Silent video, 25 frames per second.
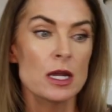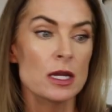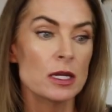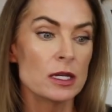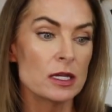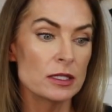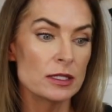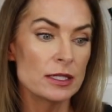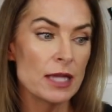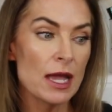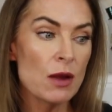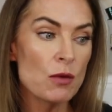
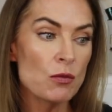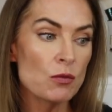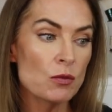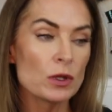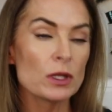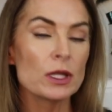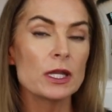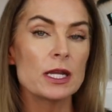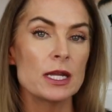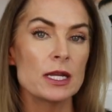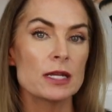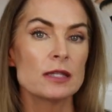because that
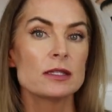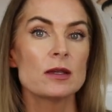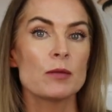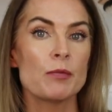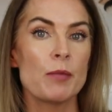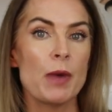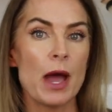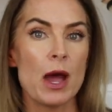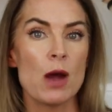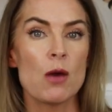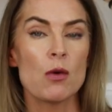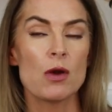really is a
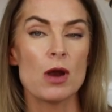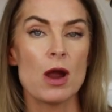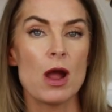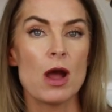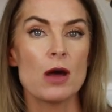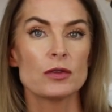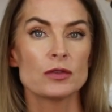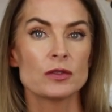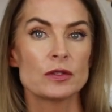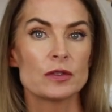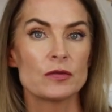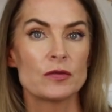
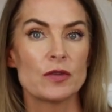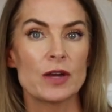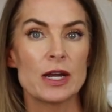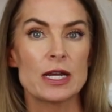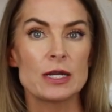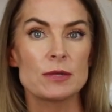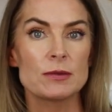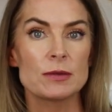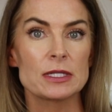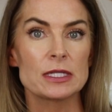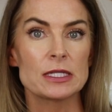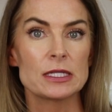powerhouse of
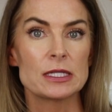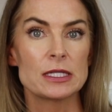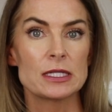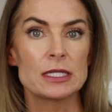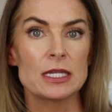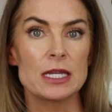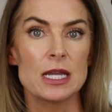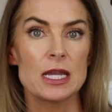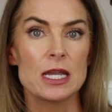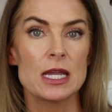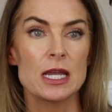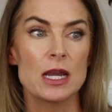vitamin
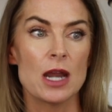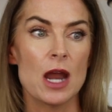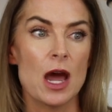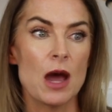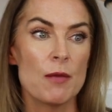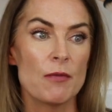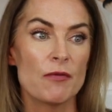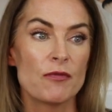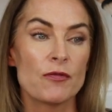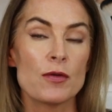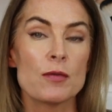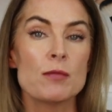C, and
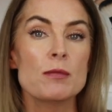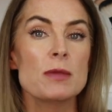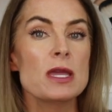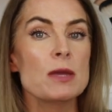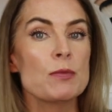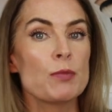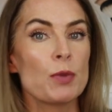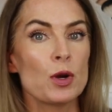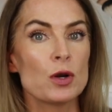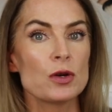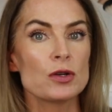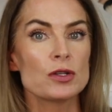for
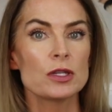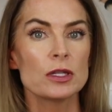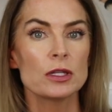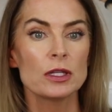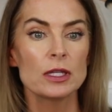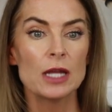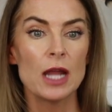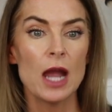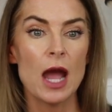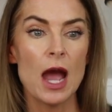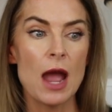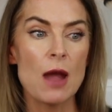me
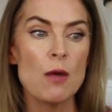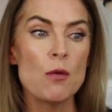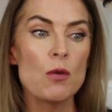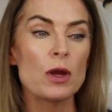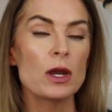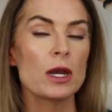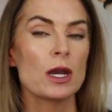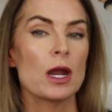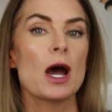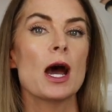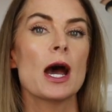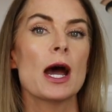personally, I
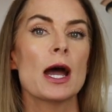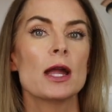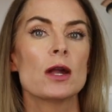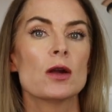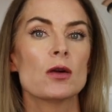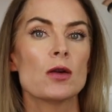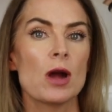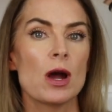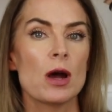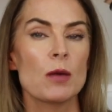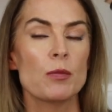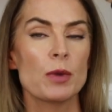want it
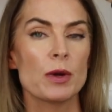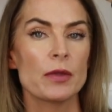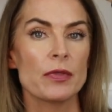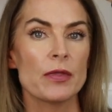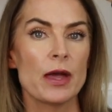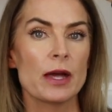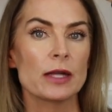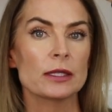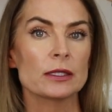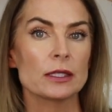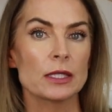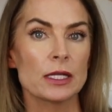higher up on
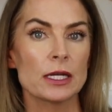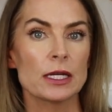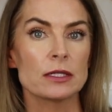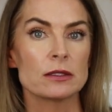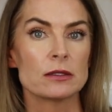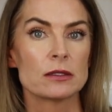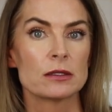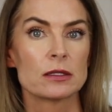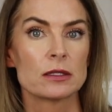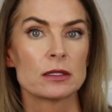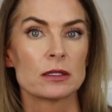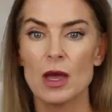that
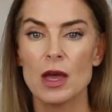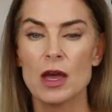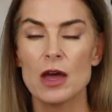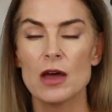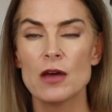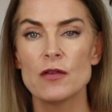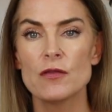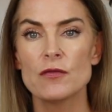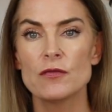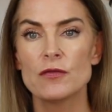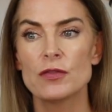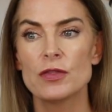list.
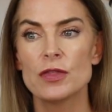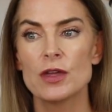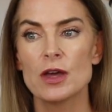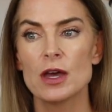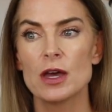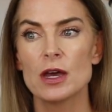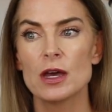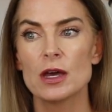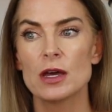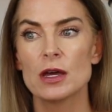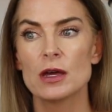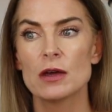Of
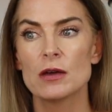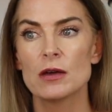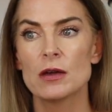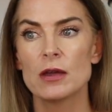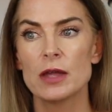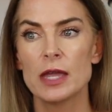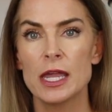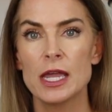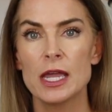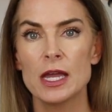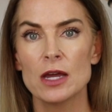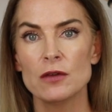the
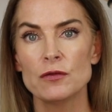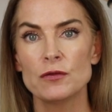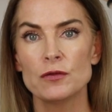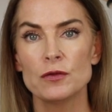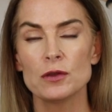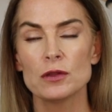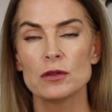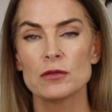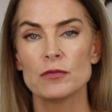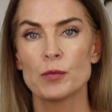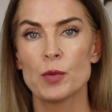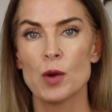
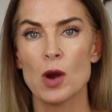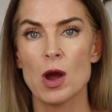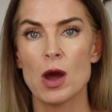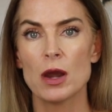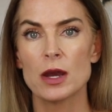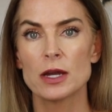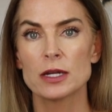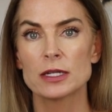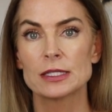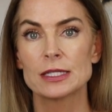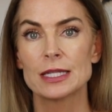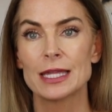handful of
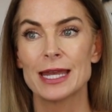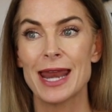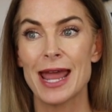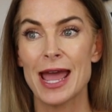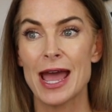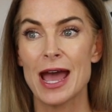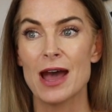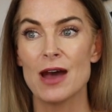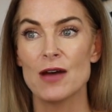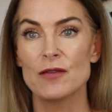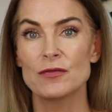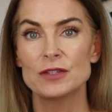products that
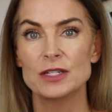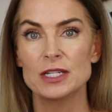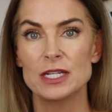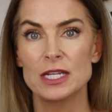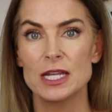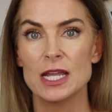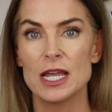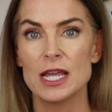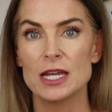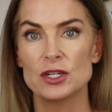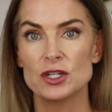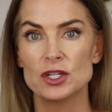have
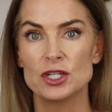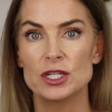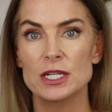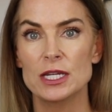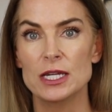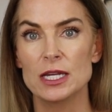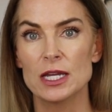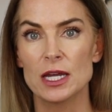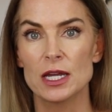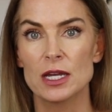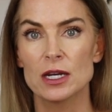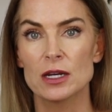
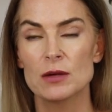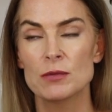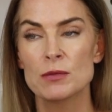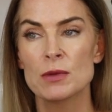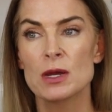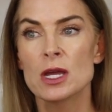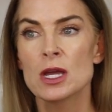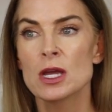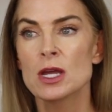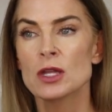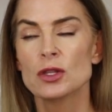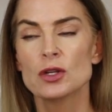THD in
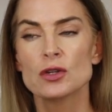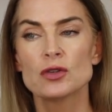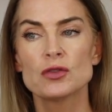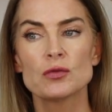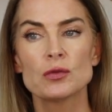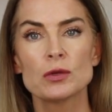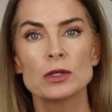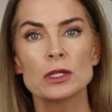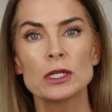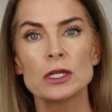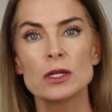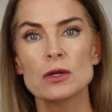them, there's
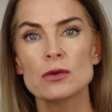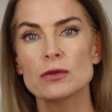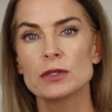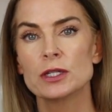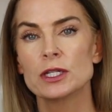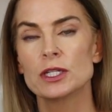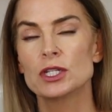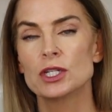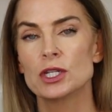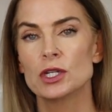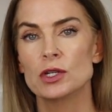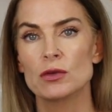really
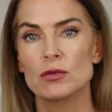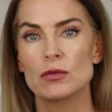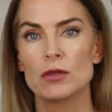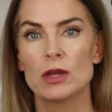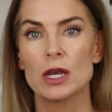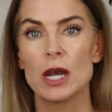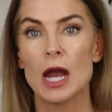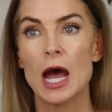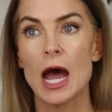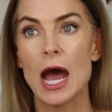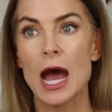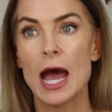only two
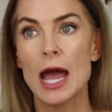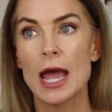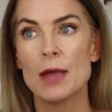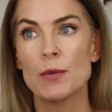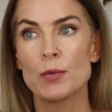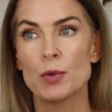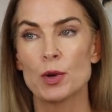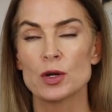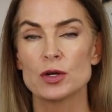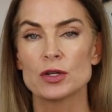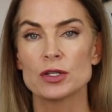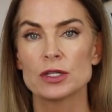that I
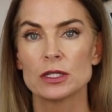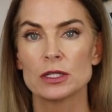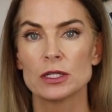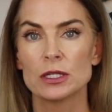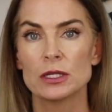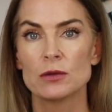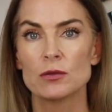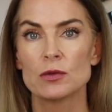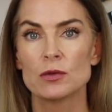personally